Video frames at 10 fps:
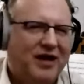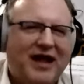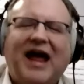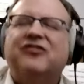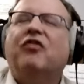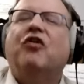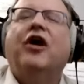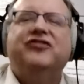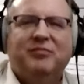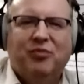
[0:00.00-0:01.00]
as a
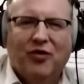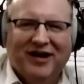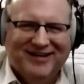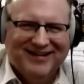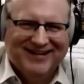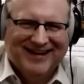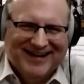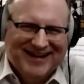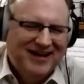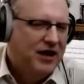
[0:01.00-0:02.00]
launching point
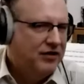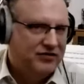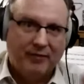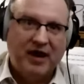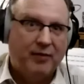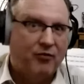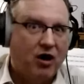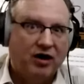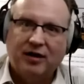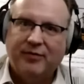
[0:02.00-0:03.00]
tell me I'm
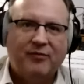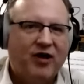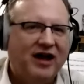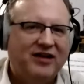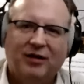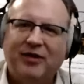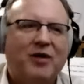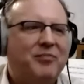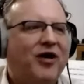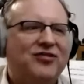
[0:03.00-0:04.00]
wrong, tell me I'm right, tell me
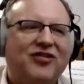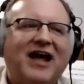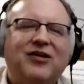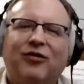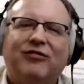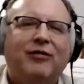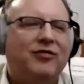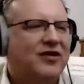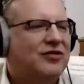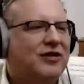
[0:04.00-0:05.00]
what parts of that you agree with,
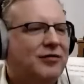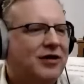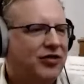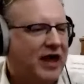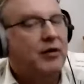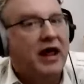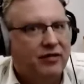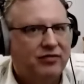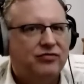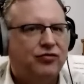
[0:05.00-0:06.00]
disagree with, and,
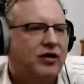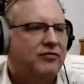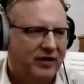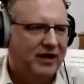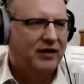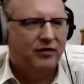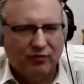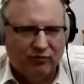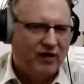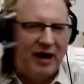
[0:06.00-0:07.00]
and sort of
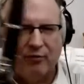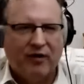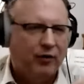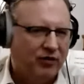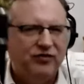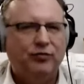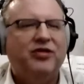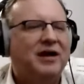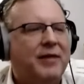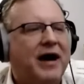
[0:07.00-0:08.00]
wrap around what you
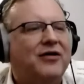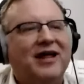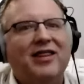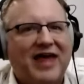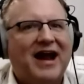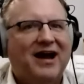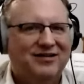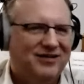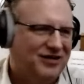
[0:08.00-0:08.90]
think about that I